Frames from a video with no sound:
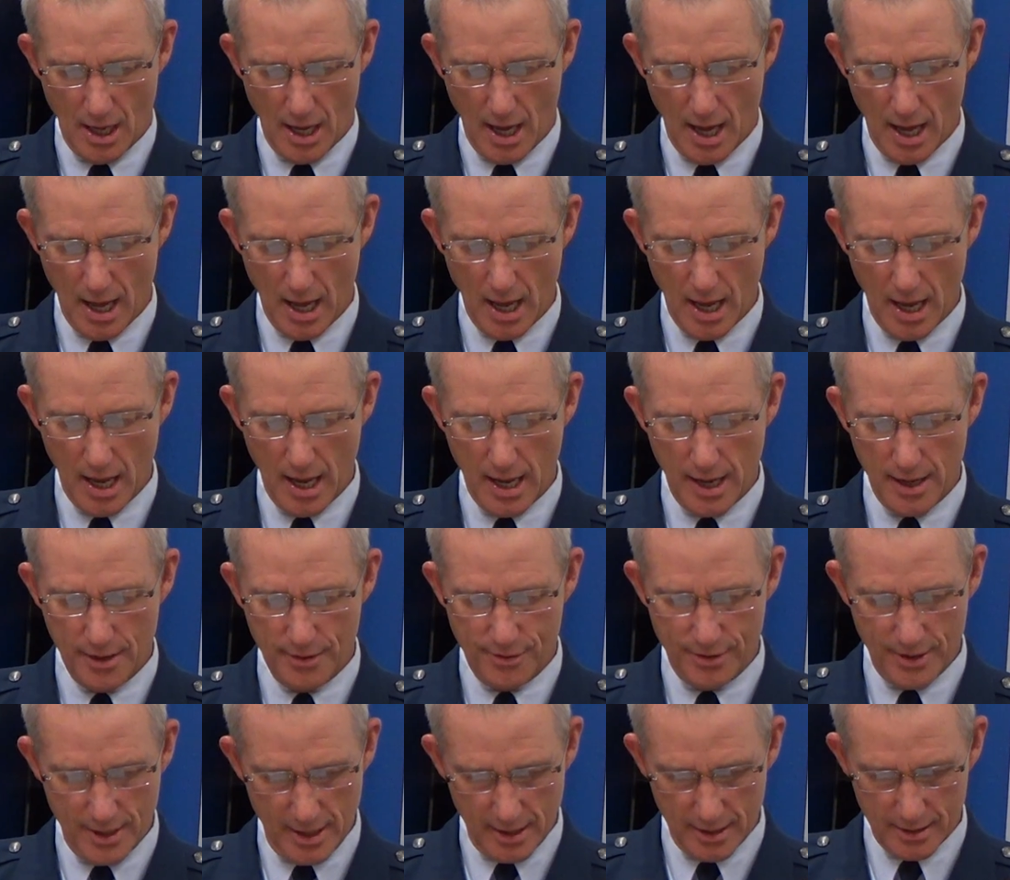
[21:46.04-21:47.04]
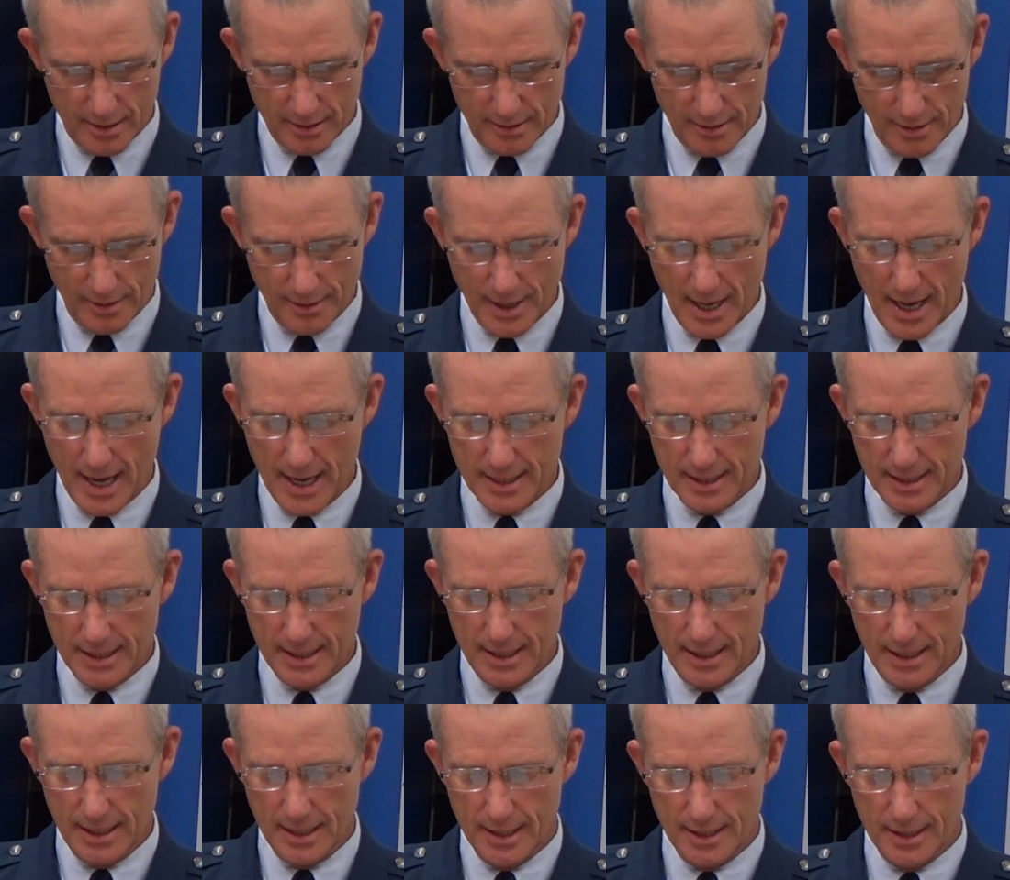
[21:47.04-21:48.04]
I think that
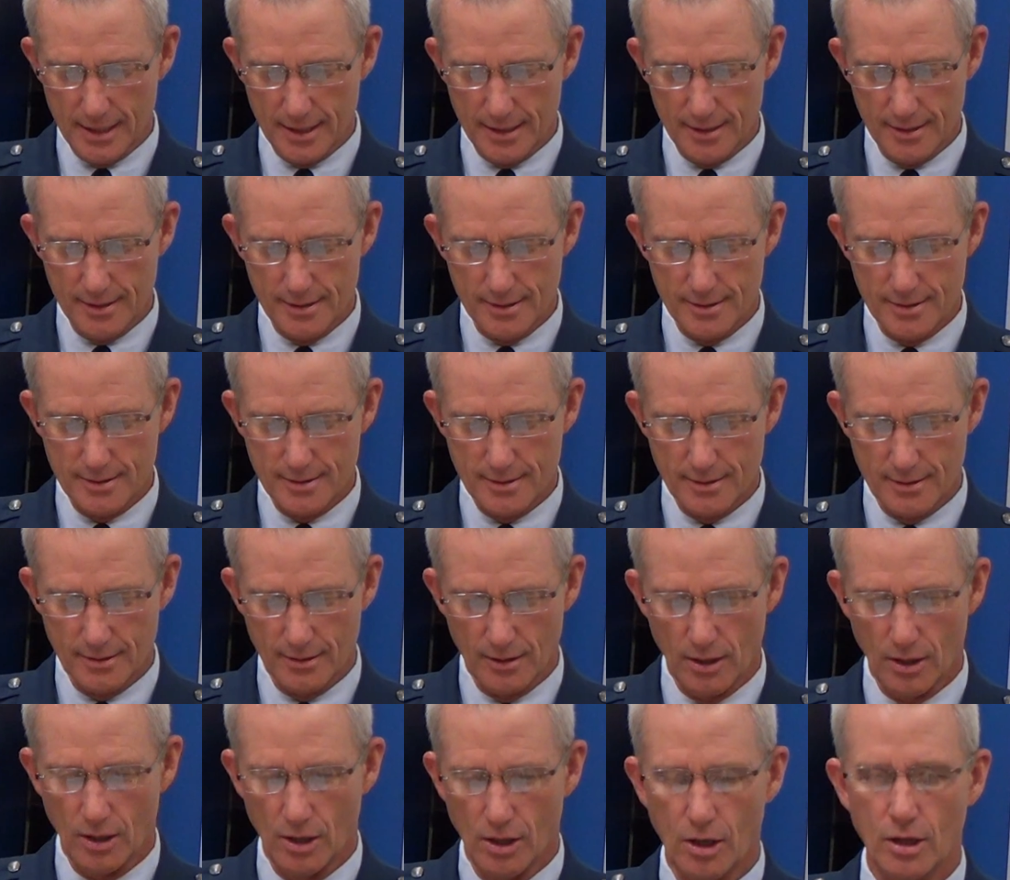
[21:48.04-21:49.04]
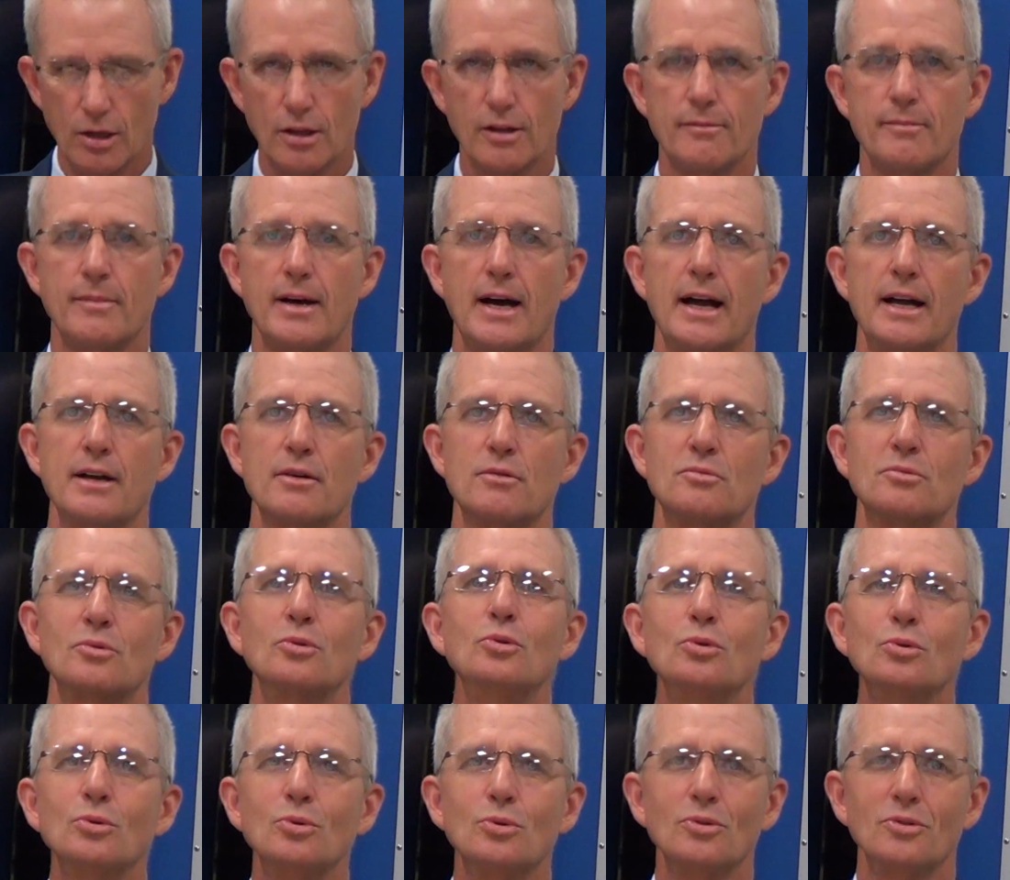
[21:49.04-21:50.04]
is all of my
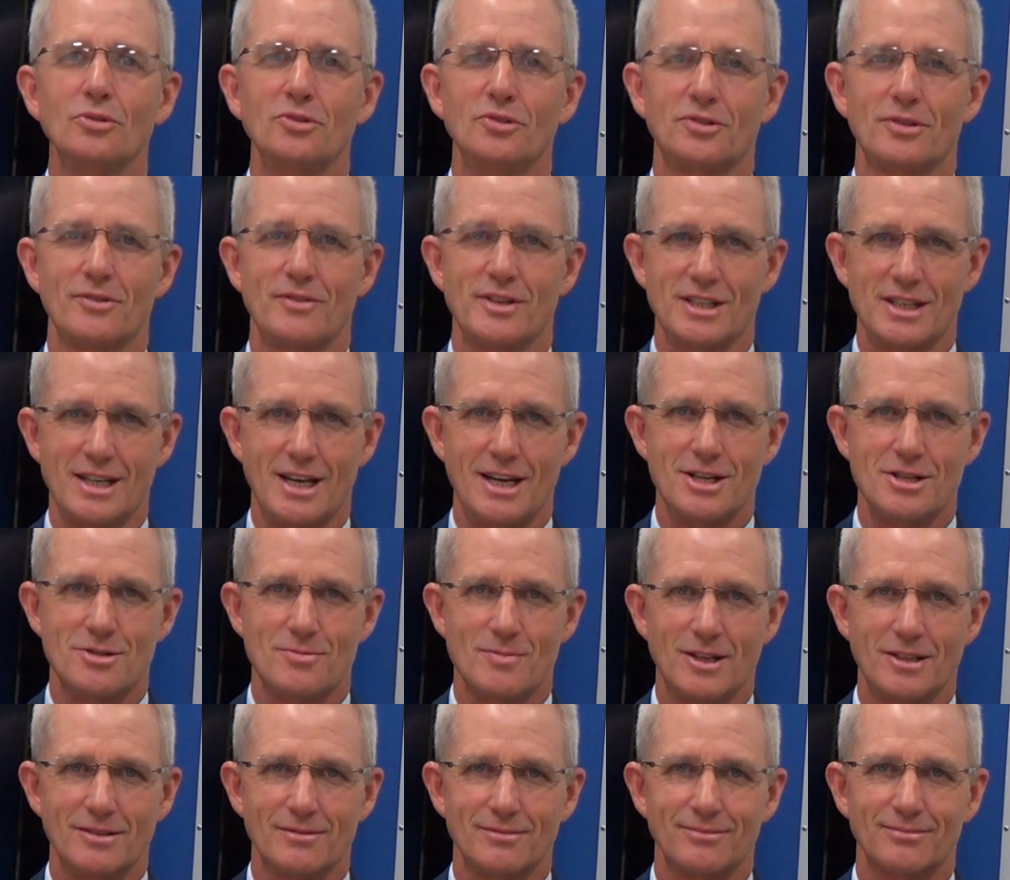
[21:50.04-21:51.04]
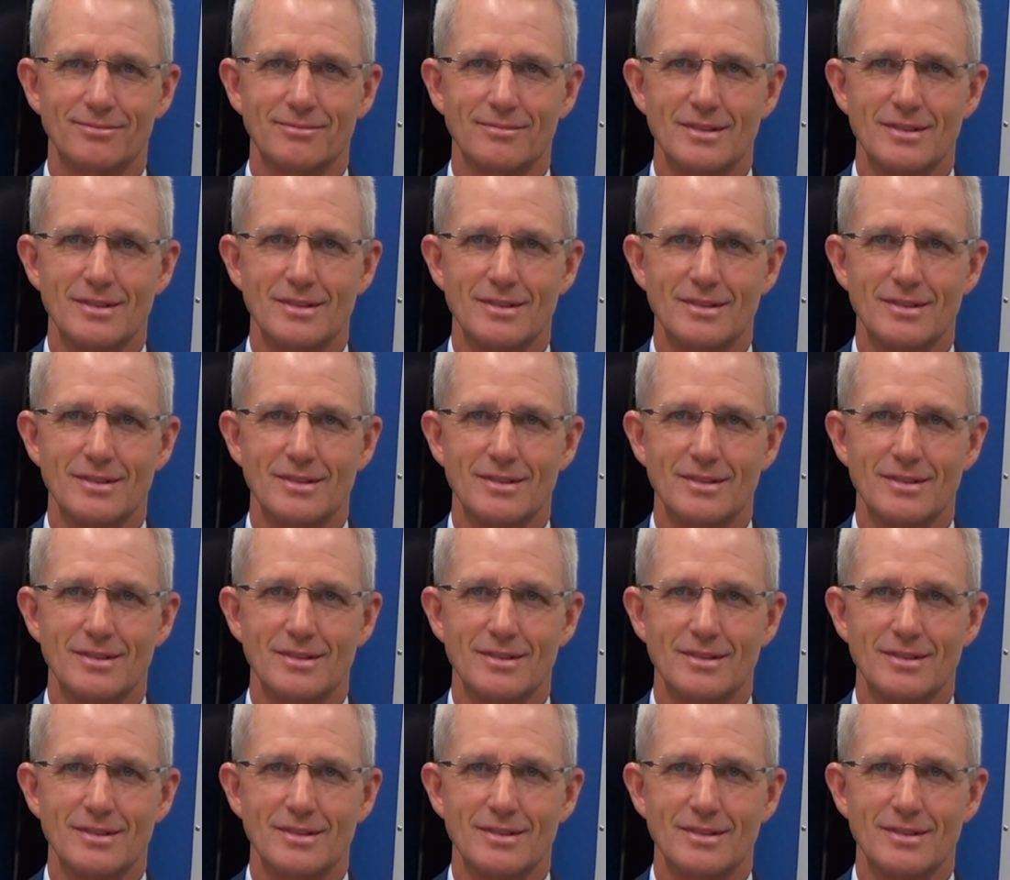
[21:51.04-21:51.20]
rules of engagement.